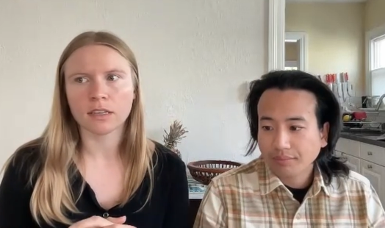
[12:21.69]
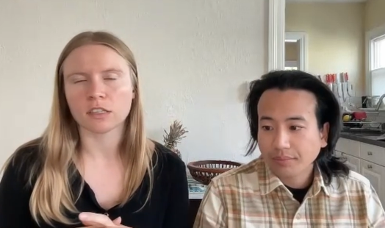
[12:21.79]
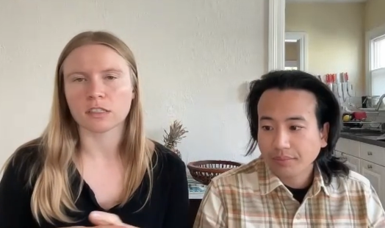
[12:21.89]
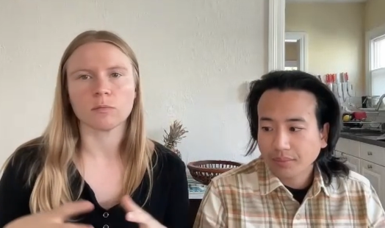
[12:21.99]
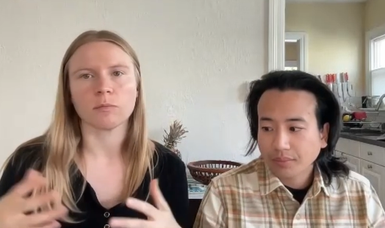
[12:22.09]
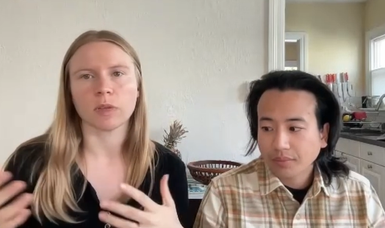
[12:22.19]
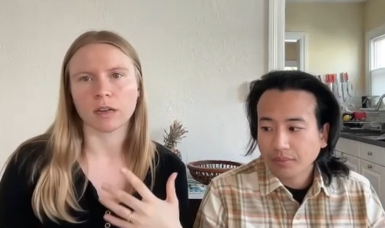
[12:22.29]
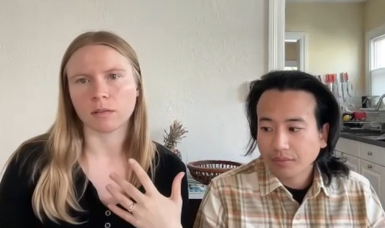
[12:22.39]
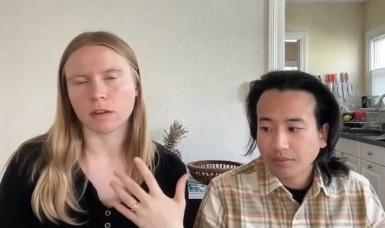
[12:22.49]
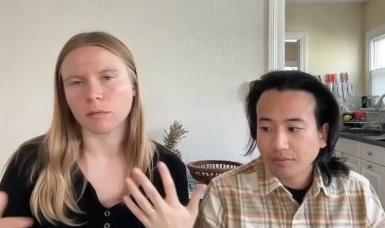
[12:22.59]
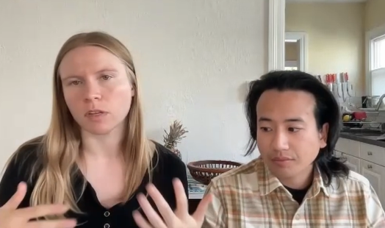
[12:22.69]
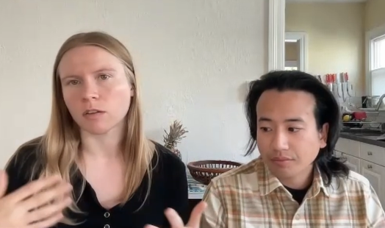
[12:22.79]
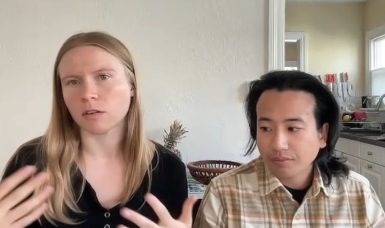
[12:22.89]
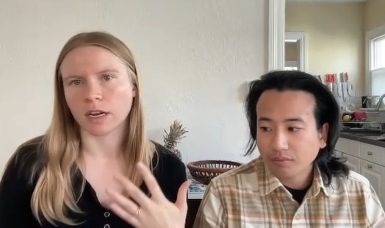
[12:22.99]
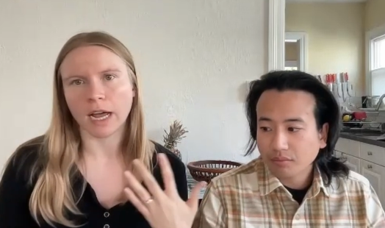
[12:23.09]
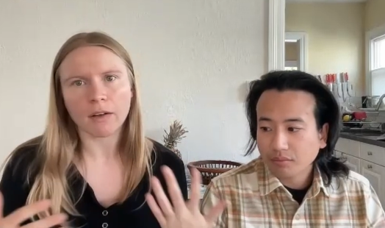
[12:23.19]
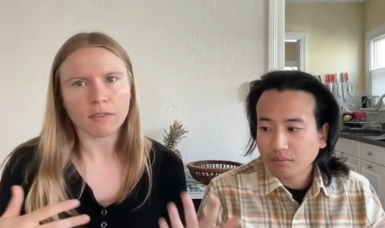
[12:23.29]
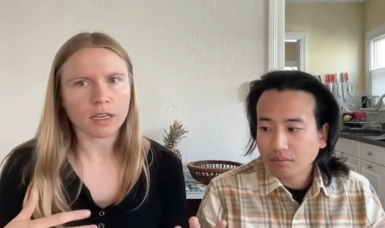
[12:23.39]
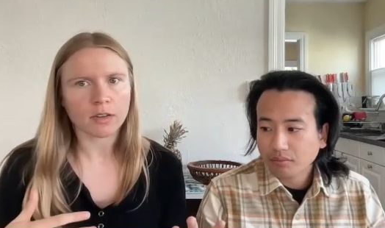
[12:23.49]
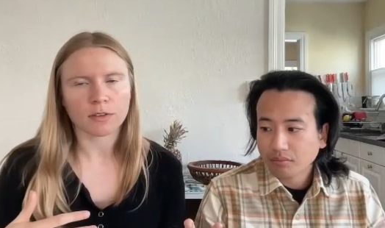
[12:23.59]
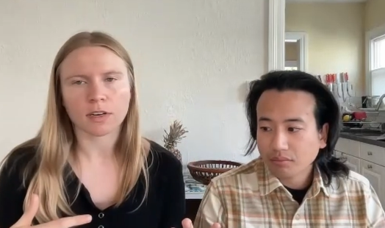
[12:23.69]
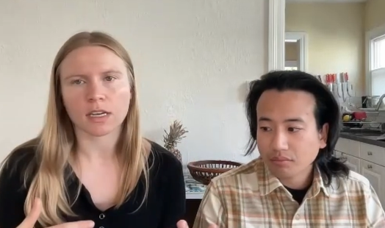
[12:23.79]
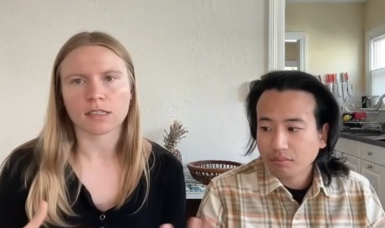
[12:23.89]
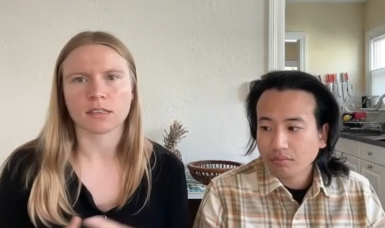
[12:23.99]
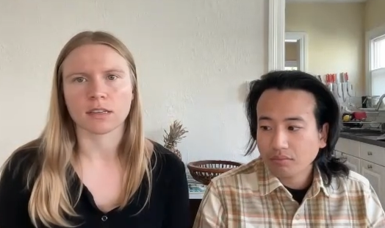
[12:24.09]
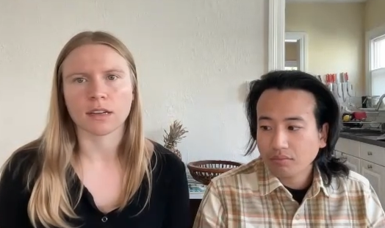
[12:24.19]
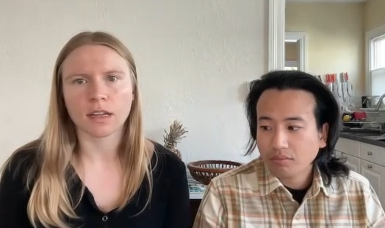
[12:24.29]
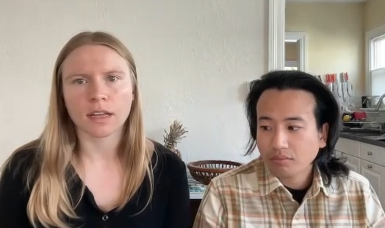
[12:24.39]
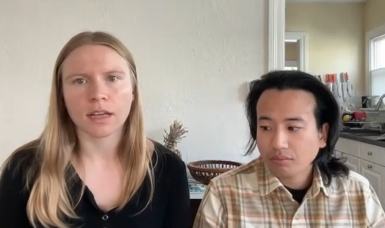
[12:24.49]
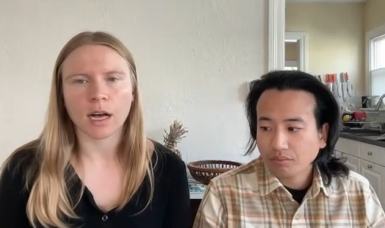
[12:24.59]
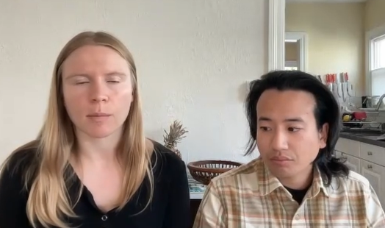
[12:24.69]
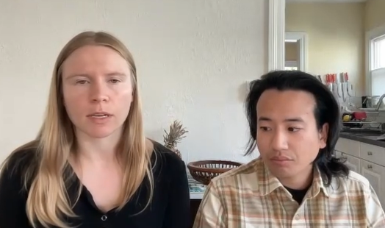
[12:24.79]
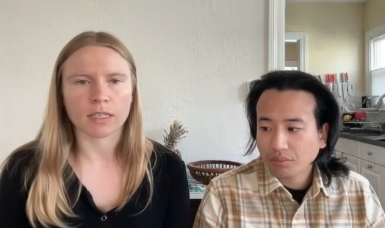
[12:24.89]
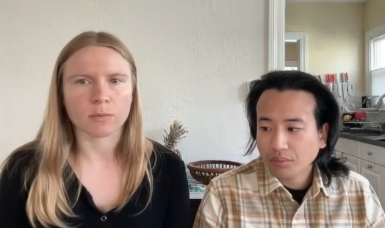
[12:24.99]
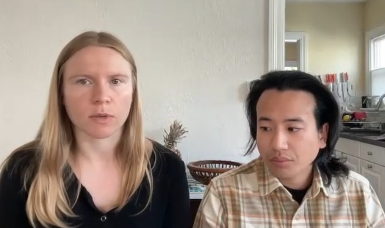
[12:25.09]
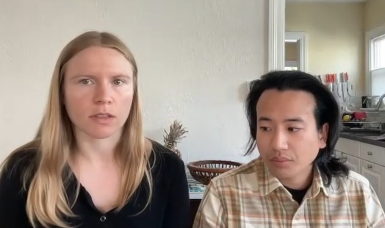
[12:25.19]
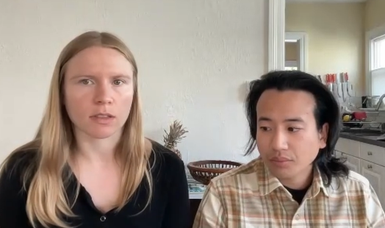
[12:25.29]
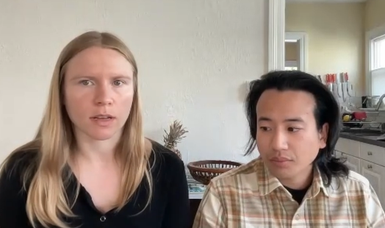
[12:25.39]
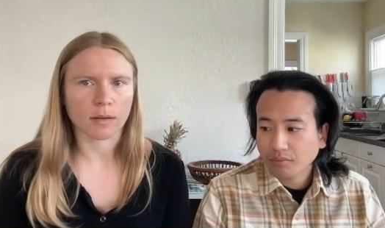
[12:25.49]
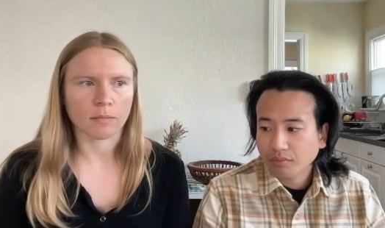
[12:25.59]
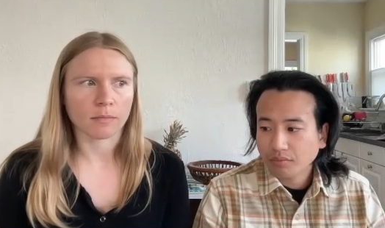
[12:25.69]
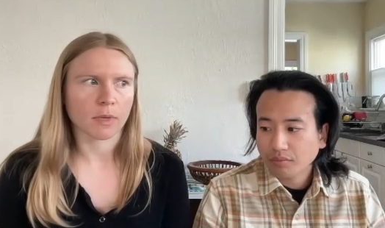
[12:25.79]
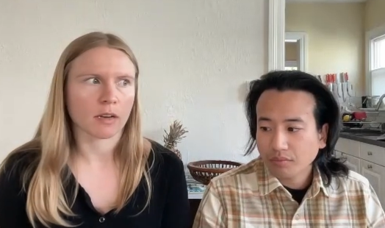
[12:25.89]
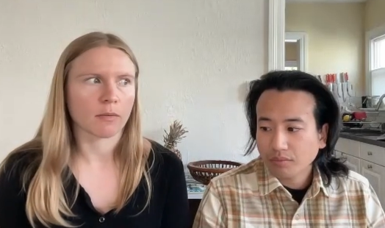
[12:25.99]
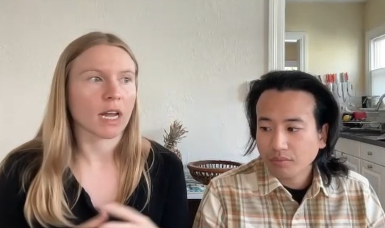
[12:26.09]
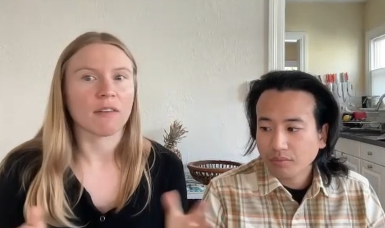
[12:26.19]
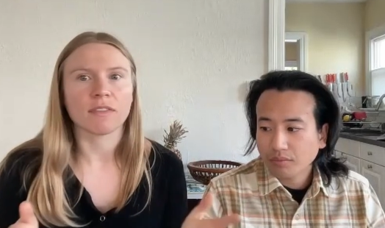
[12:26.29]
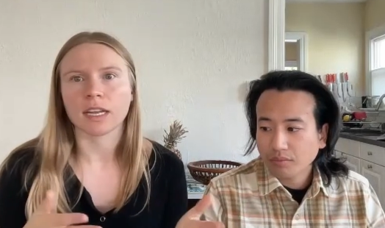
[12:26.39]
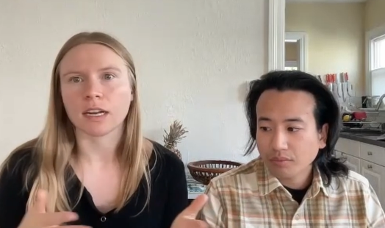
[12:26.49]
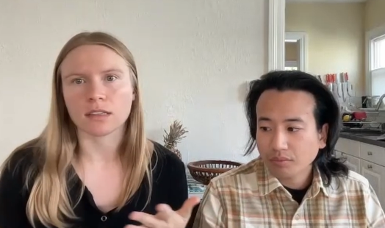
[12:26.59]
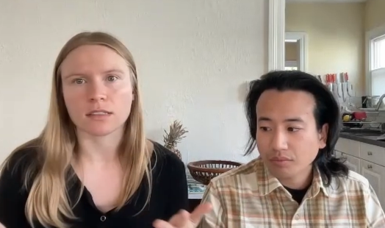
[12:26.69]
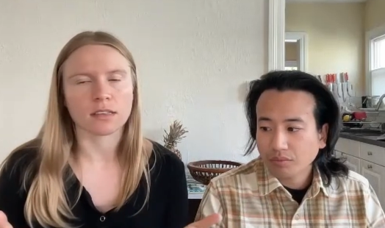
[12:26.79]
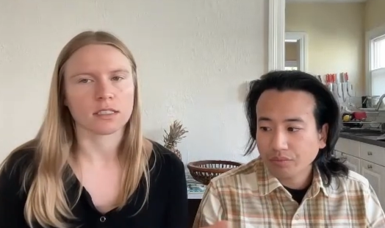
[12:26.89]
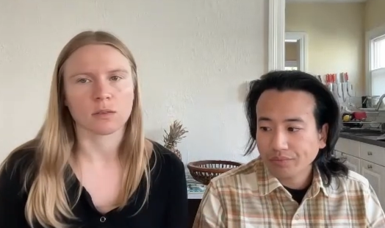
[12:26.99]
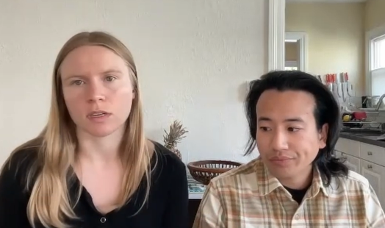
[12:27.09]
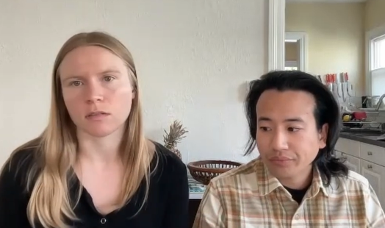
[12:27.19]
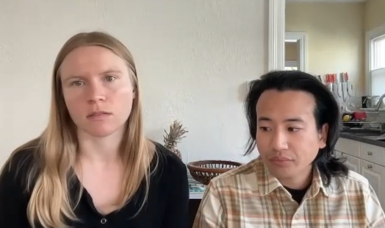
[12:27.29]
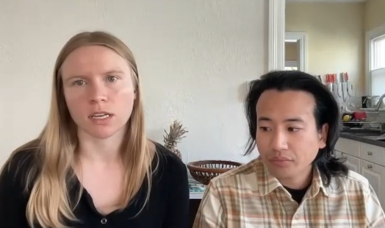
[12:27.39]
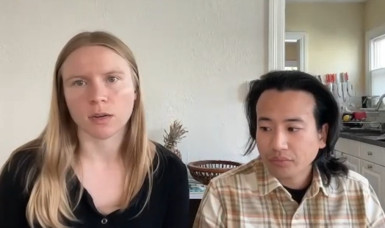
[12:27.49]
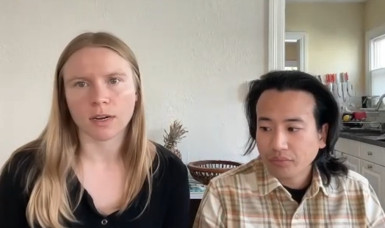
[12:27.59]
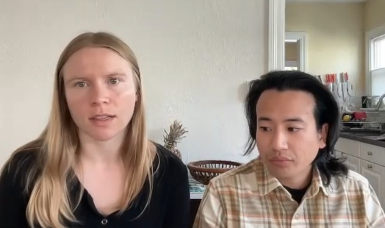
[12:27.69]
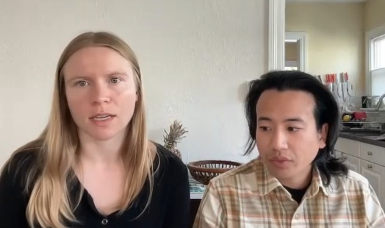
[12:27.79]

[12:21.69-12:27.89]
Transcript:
Speaker 1: just been a really great advocate for us and helping us with kind of navigating these things that we don't really know anything